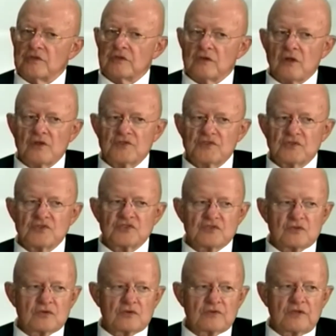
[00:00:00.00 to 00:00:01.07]
You can also
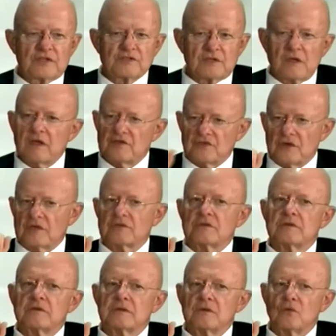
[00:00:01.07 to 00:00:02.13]
serve as a
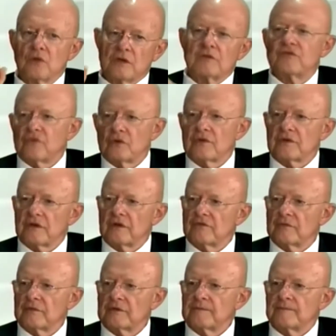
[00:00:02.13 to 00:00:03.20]
contractor, working for the
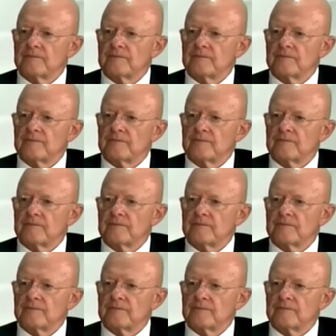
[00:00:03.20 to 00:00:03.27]
government.